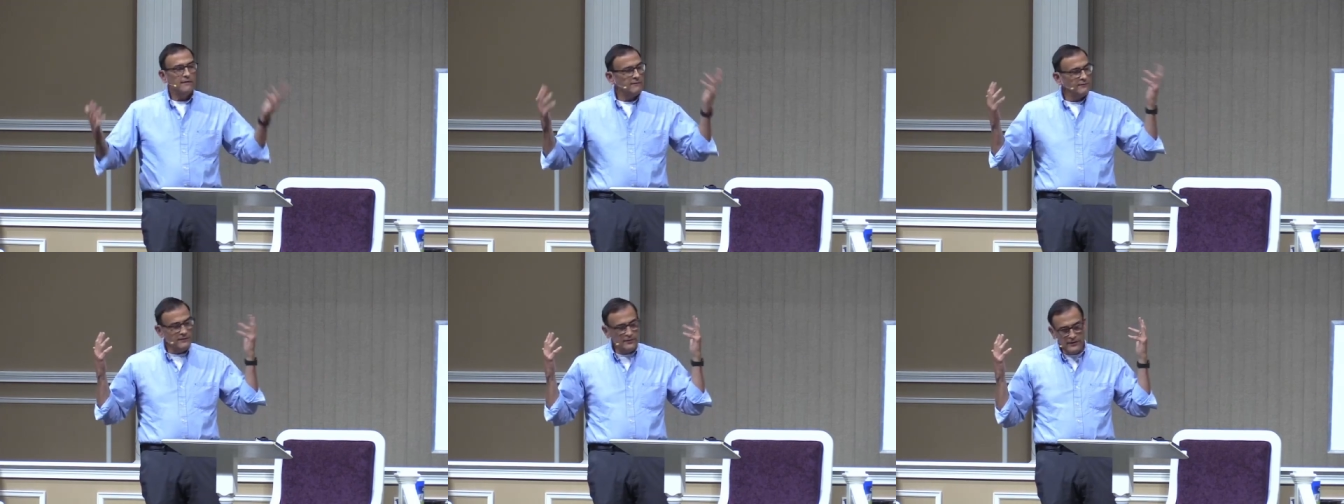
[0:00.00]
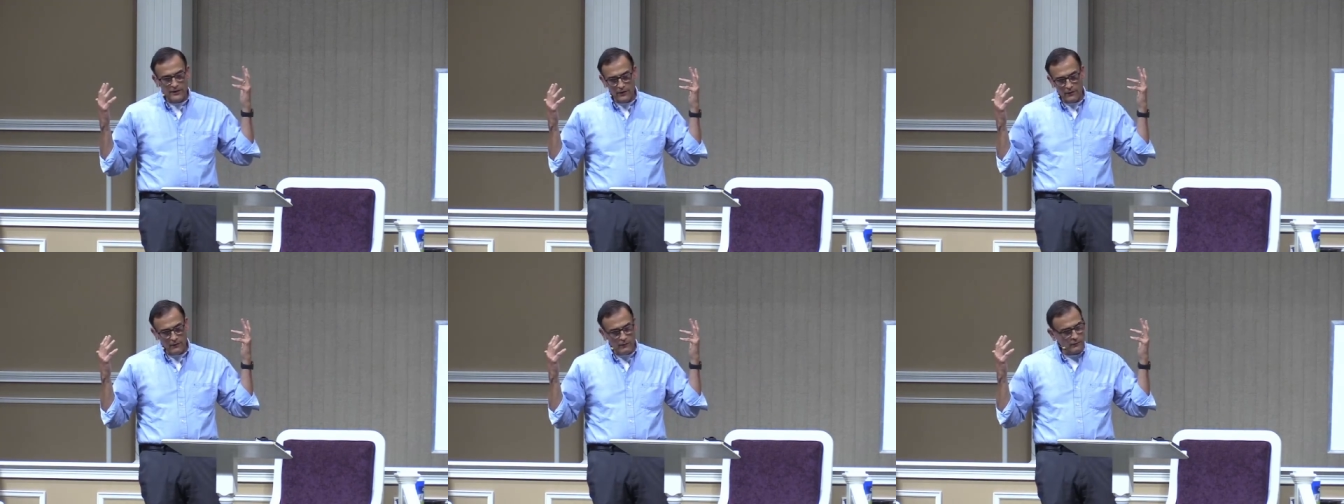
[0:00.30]

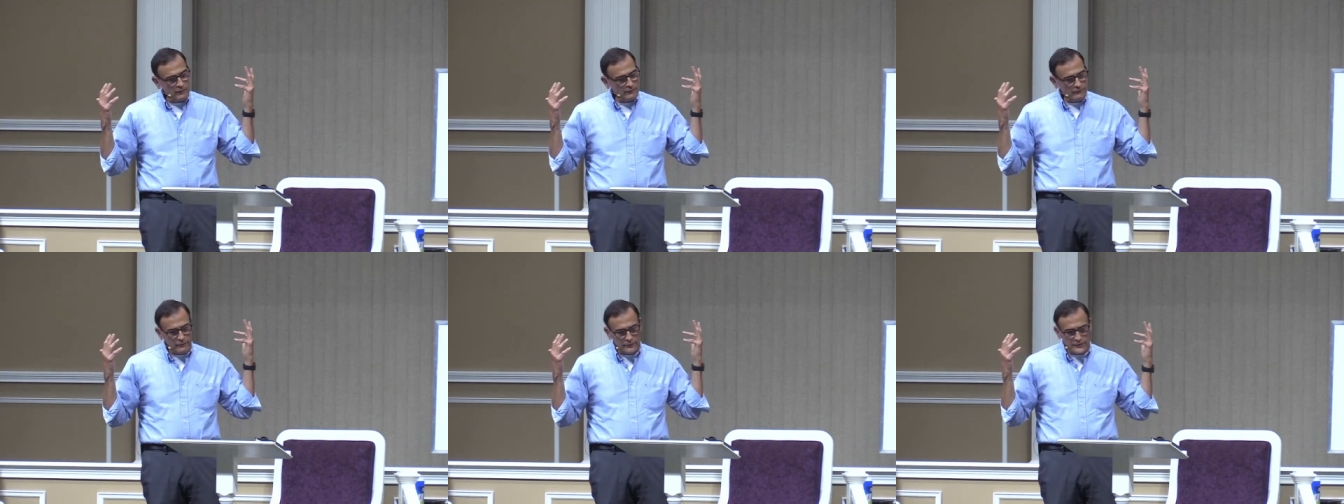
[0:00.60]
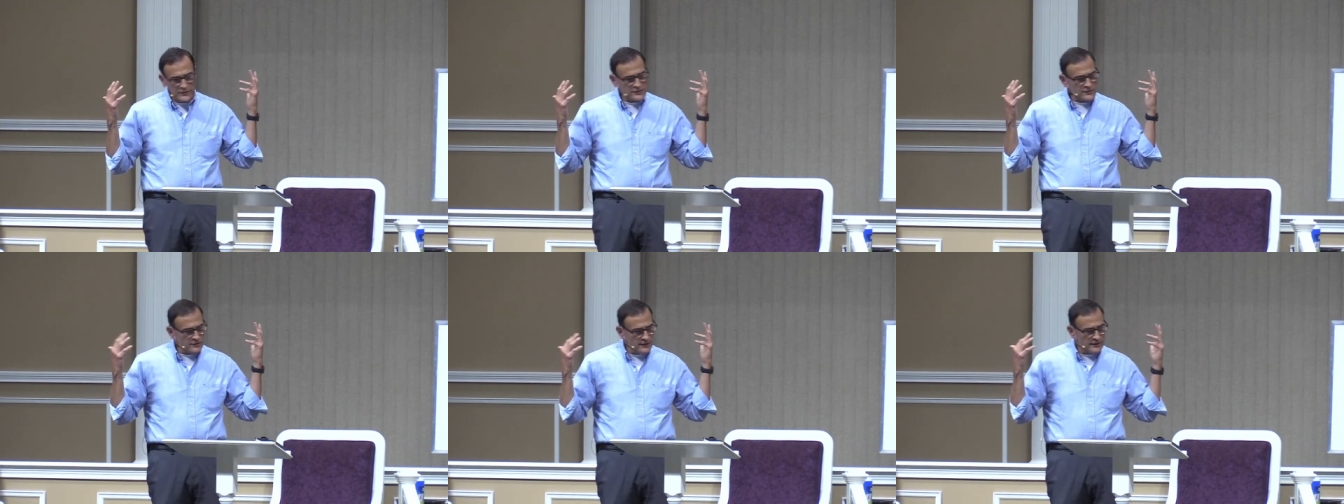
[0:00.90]
you know, we're, we're
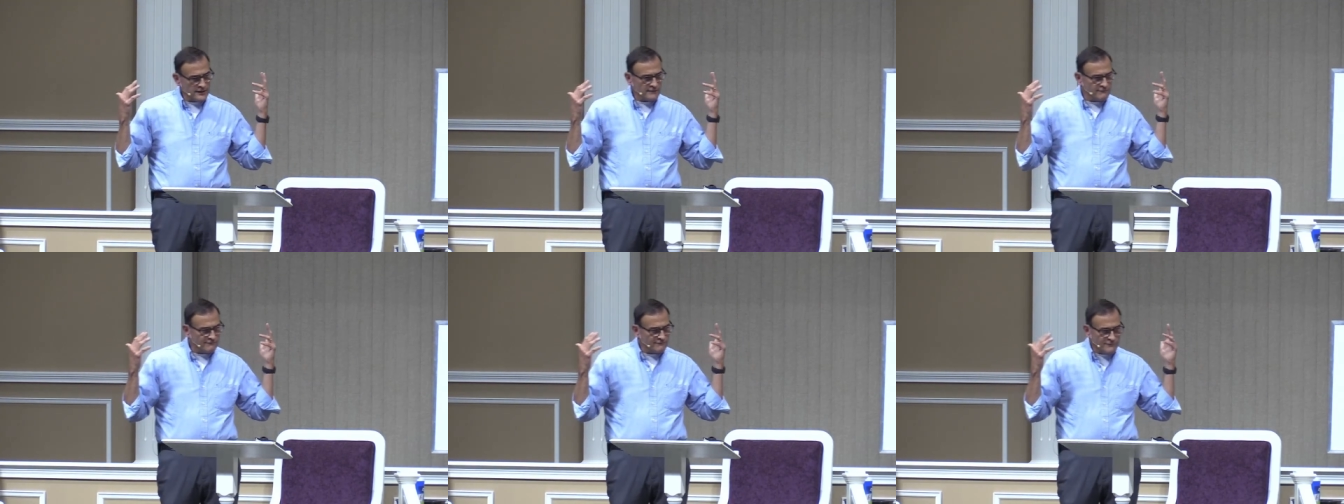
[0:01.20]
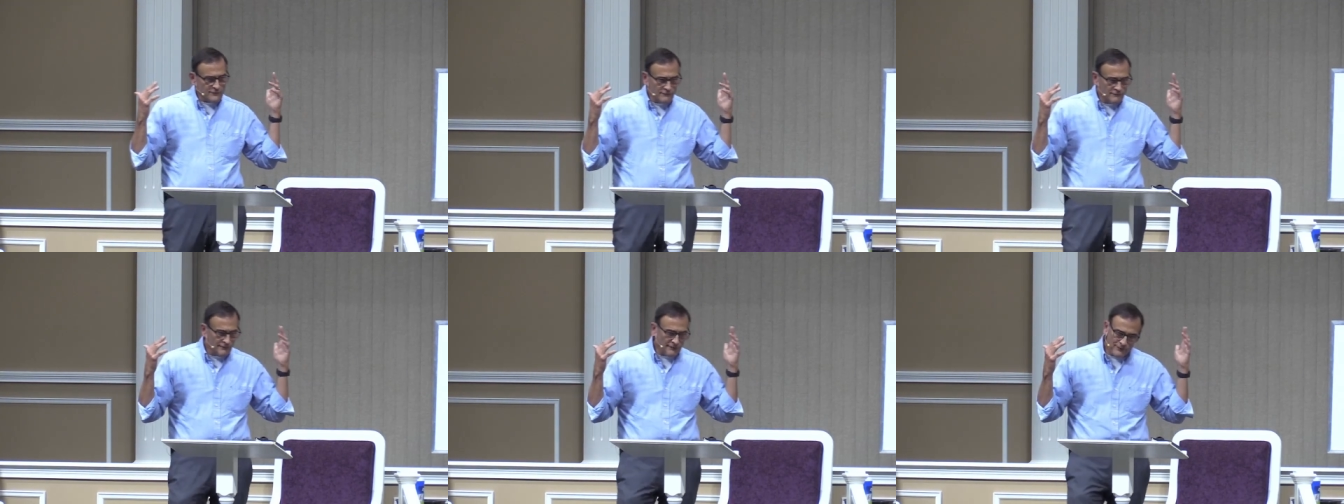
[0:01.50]
just going to
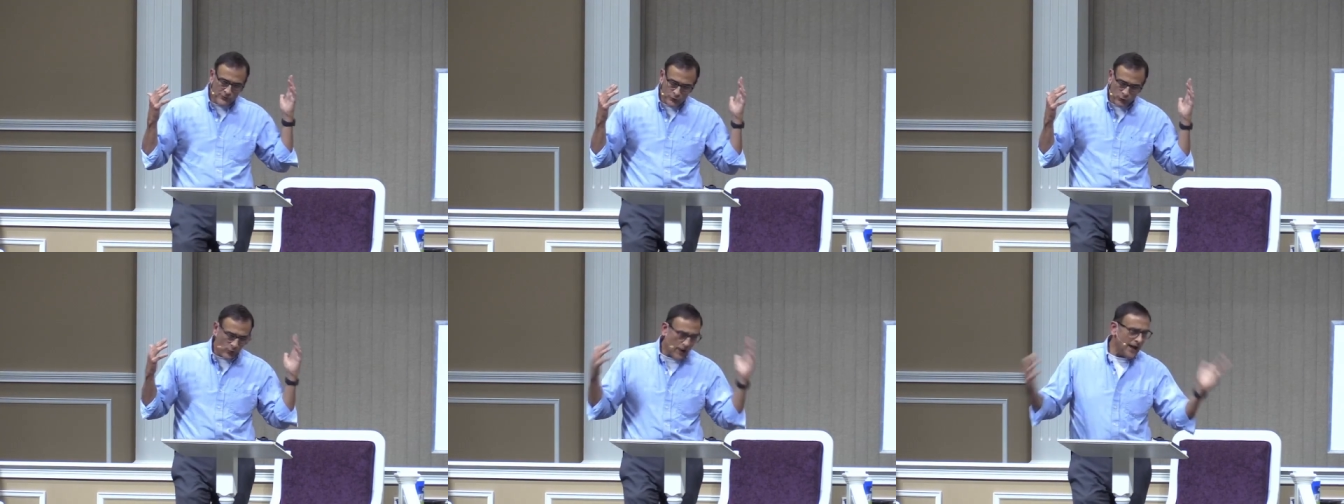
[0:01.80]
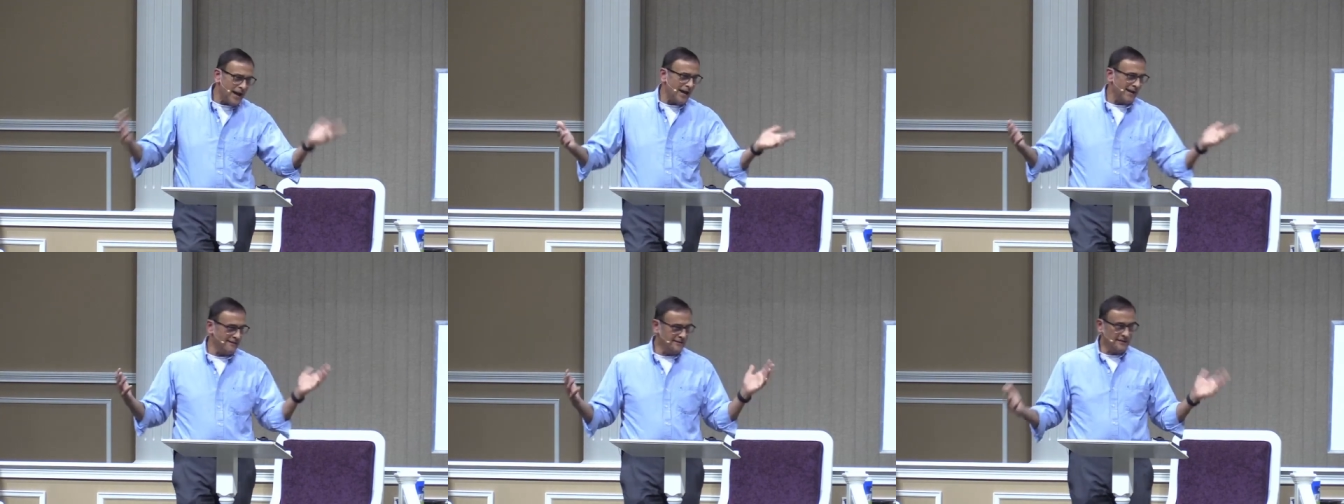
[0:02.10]

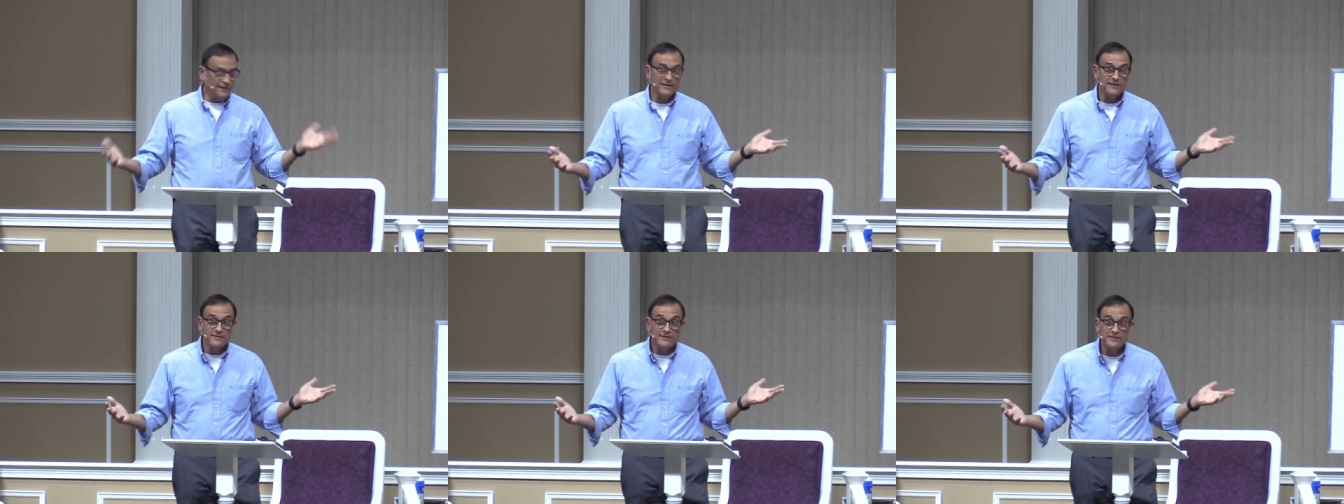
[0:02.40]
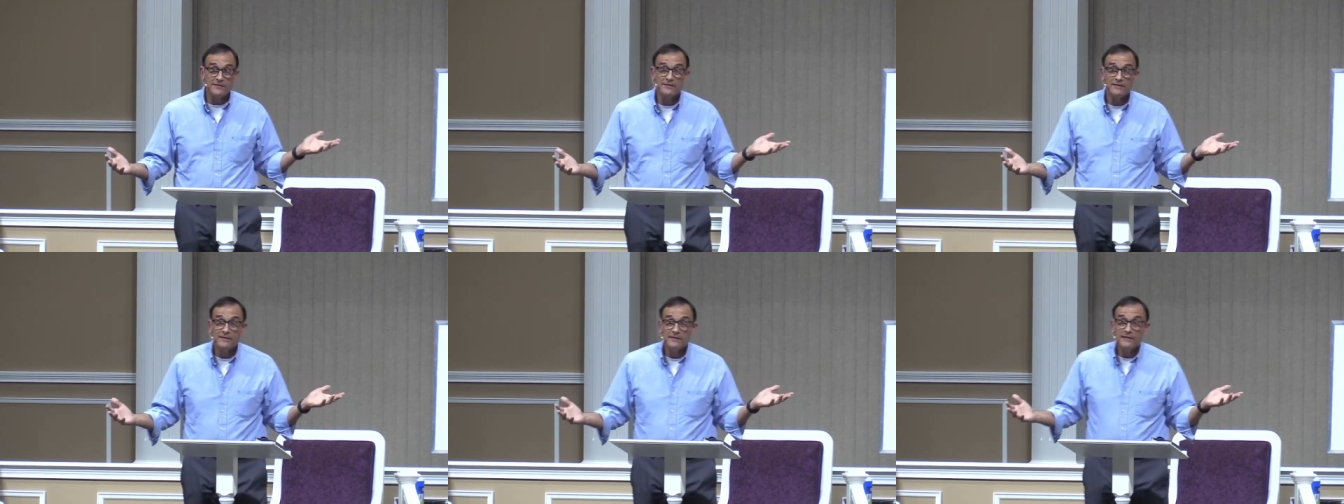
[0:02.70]
try
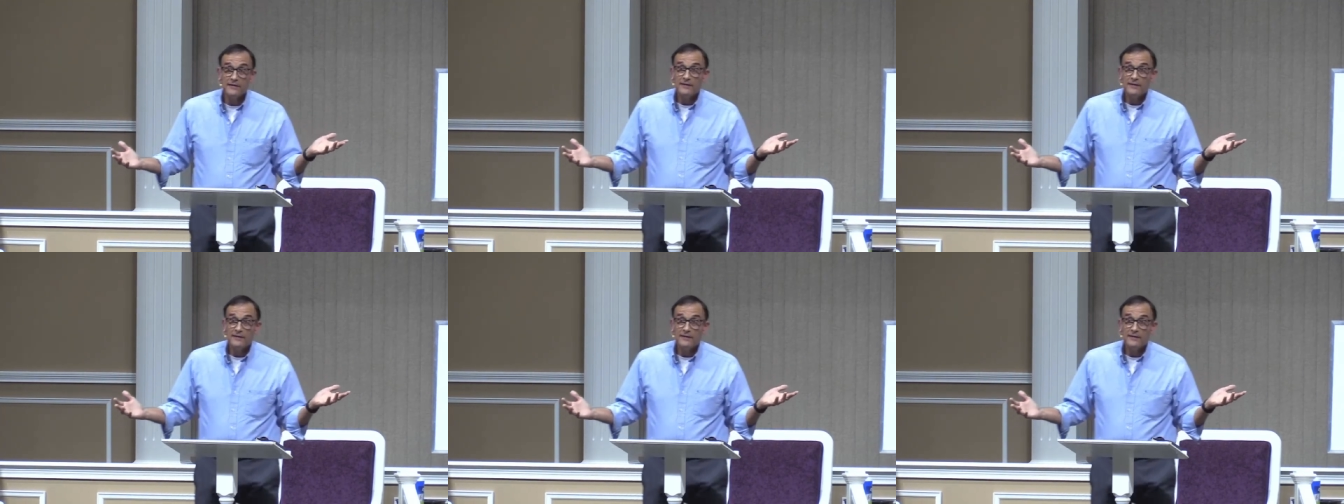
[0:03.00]
this.